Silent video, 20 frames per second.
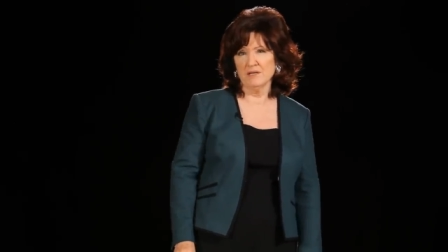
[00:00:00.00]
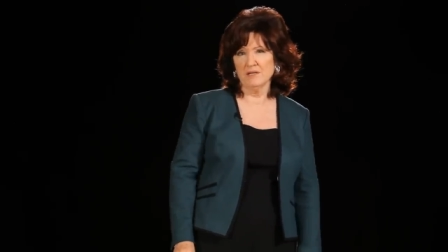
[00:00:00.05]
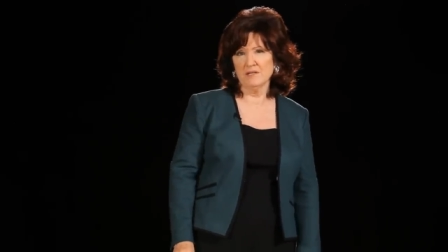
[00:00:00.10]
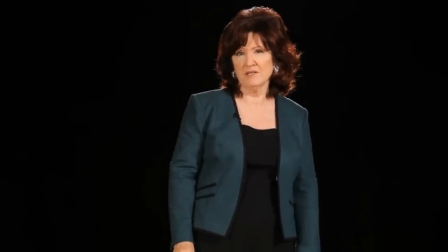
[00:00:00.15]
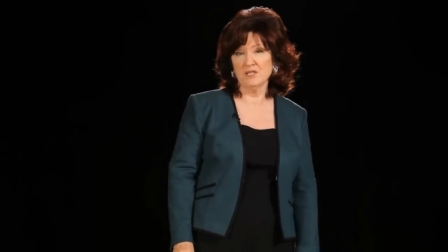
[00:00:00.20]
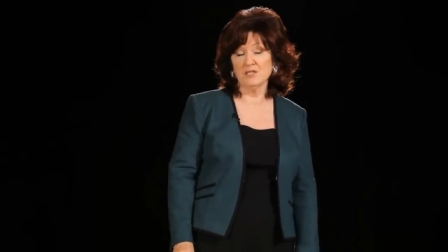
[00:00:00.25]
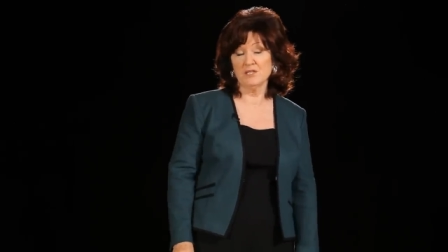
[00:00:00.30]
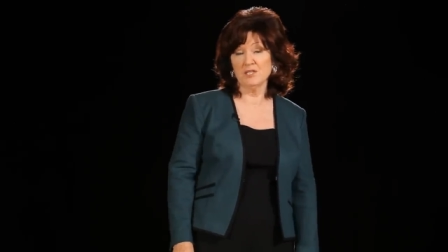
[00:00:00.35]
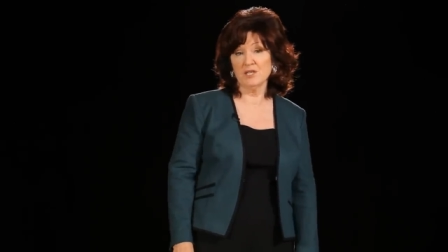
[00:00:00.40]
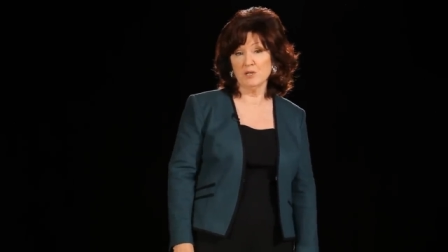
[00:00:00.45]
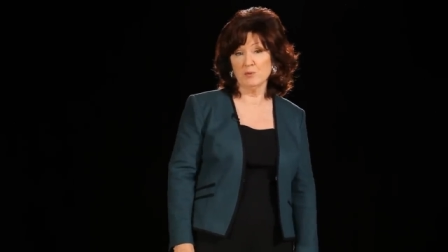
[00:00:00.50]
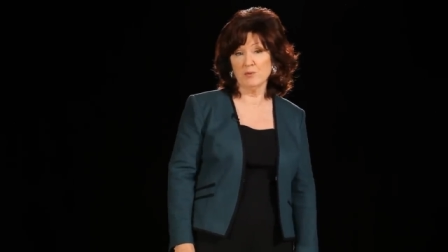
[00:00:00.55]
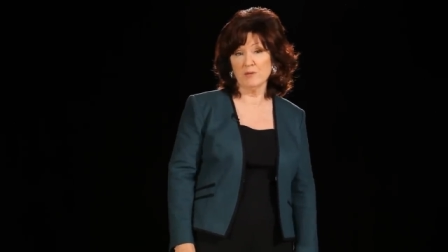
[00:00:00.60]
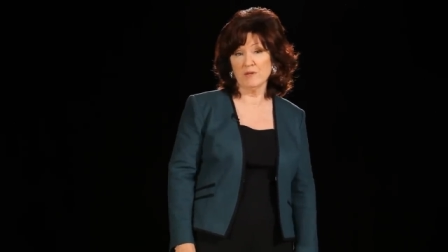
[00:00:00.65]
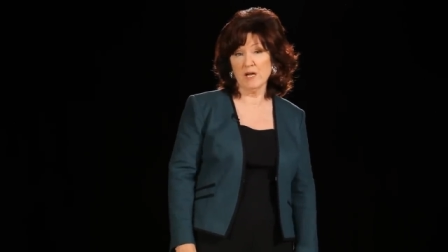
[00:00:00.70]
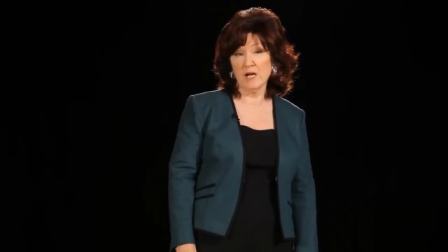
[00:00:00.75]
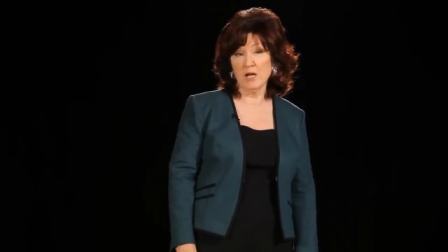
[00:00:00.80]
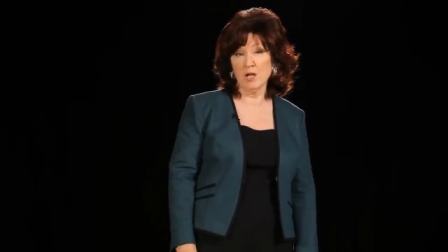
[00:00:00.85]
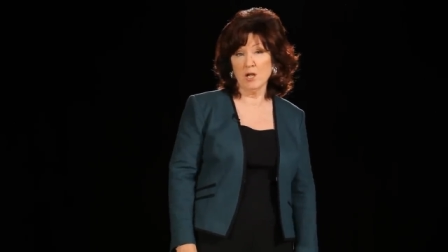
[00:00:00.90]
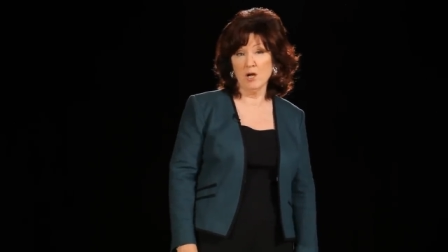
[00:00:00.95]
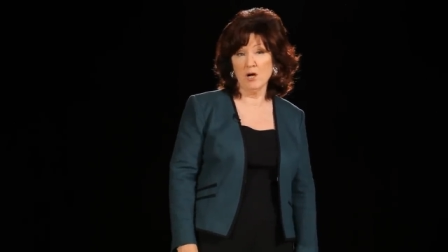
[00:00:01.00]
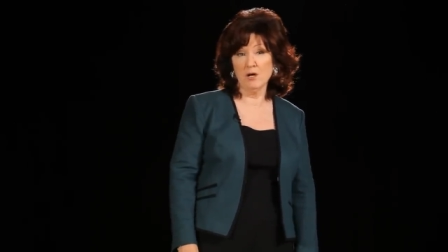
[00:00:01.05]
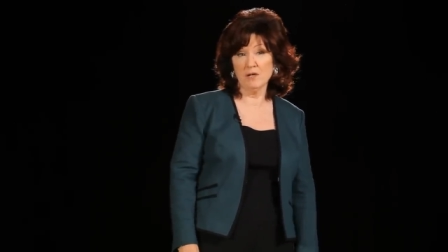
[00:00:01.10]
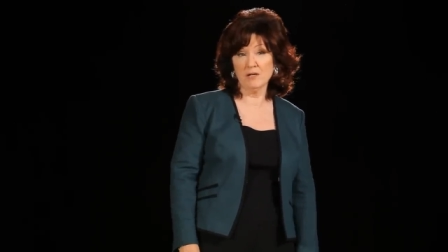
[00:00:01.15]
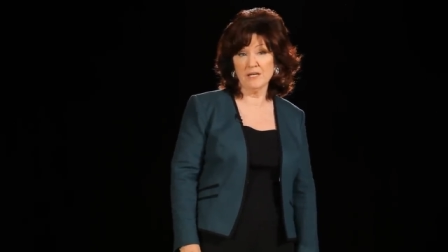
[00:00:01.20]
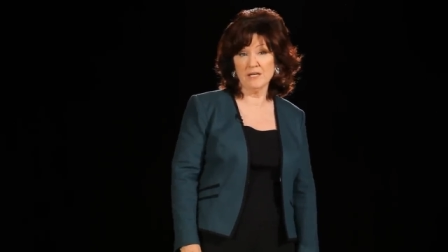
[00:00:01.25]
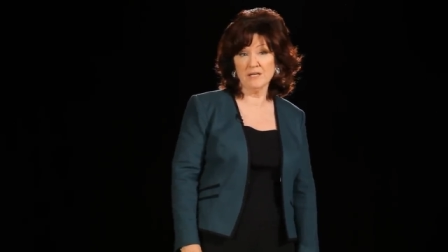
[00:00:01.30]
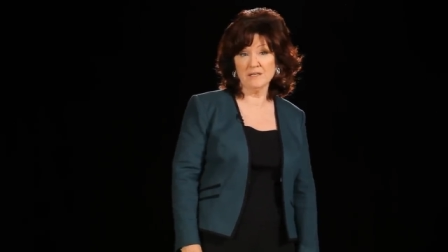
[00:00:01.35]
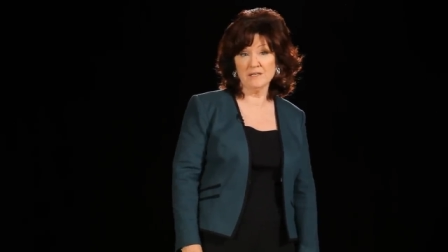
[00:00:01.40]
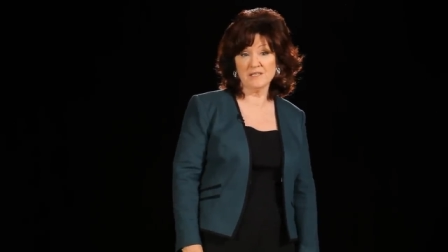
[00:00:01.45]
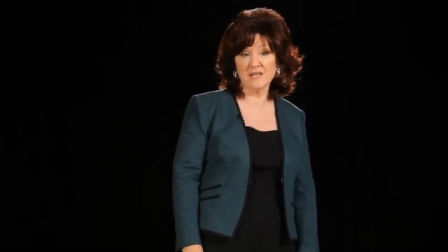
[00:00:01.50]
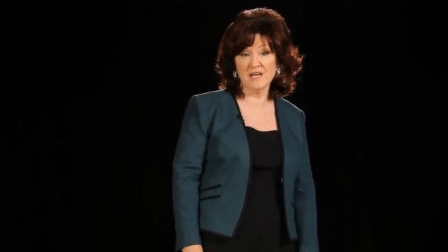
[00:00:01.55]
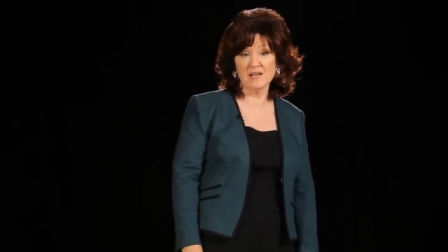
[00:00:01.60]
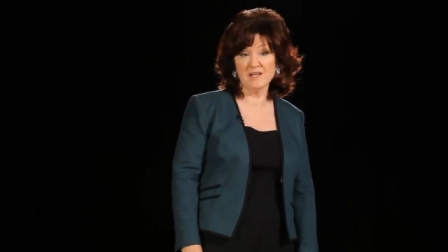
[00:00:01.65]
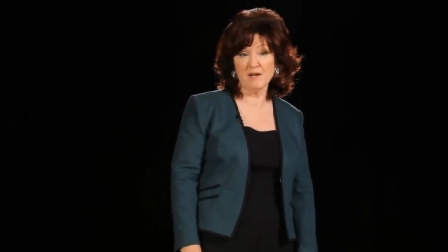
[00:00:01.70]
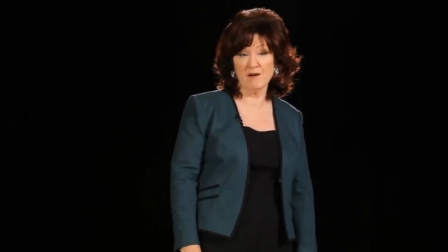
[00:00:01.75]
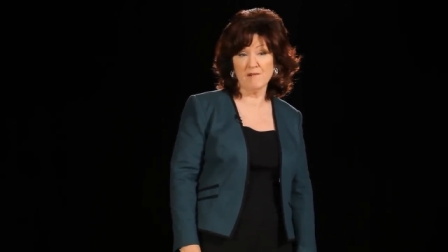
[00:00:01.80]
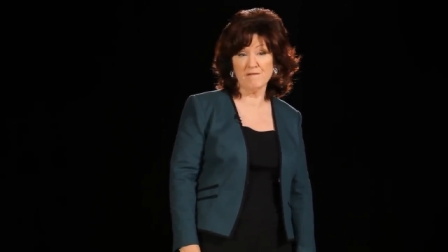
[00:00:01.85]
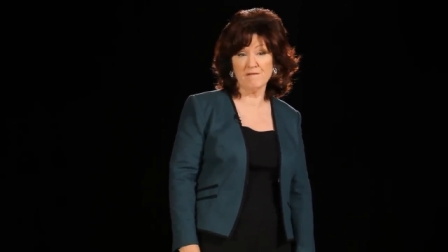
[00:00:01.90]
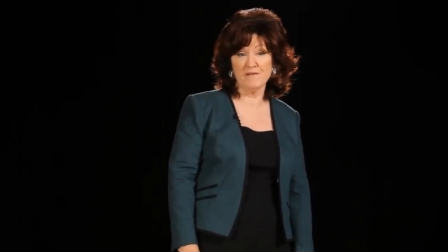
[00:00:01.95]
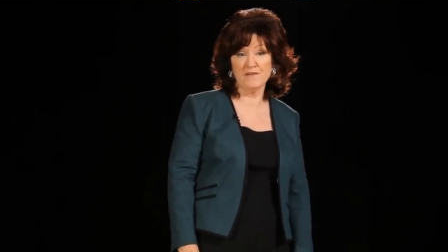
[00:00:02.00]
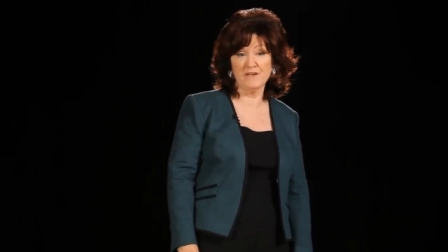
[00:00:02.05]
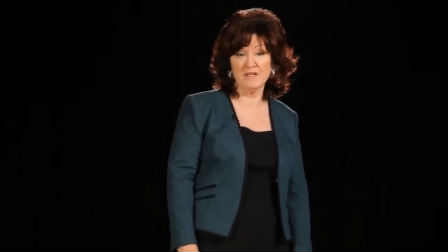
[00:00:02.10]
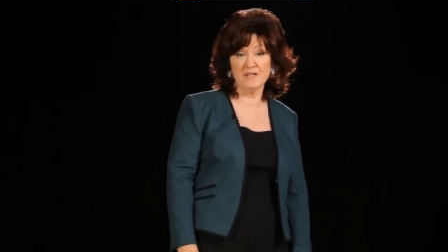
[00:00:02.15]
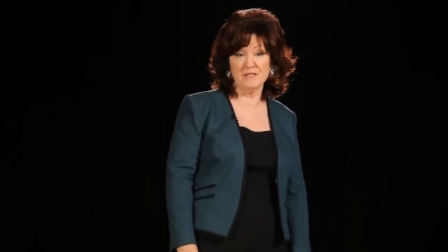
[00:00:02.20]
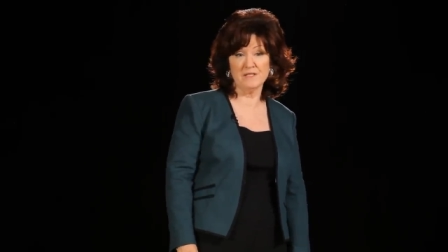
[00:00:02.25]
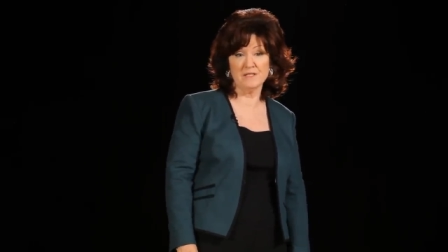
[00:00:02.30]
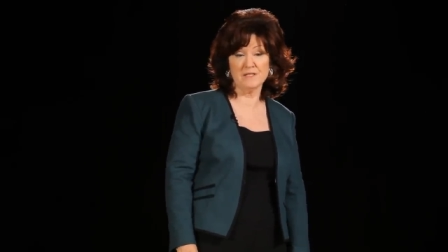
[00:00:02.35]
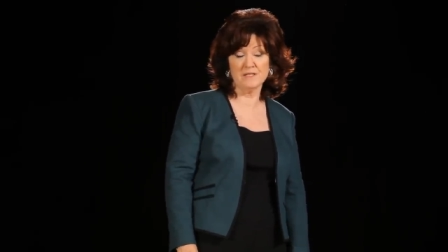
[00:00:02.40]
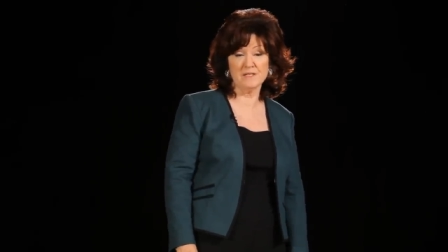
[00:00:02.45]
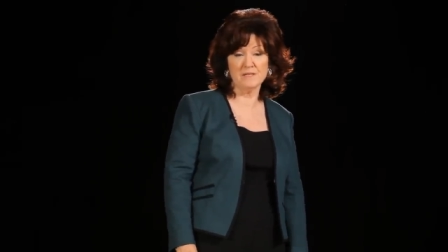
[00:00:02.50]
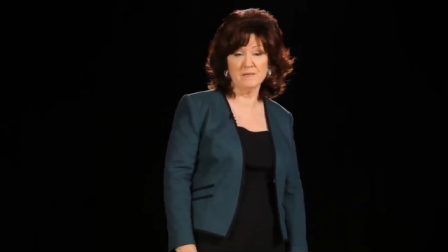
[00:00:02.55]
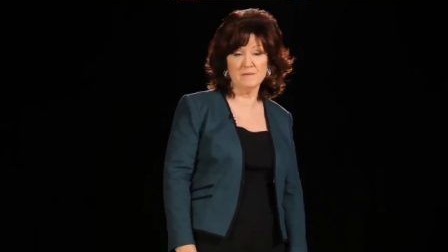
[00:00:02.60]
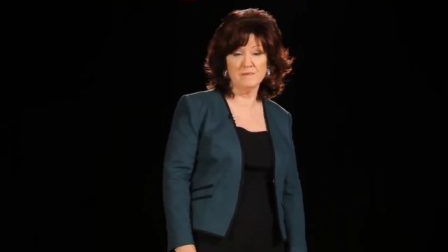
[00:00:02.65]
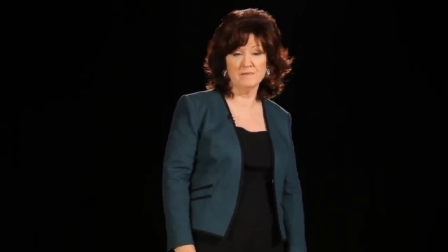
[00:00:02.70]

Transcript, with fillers: to deal with our longings and our fears.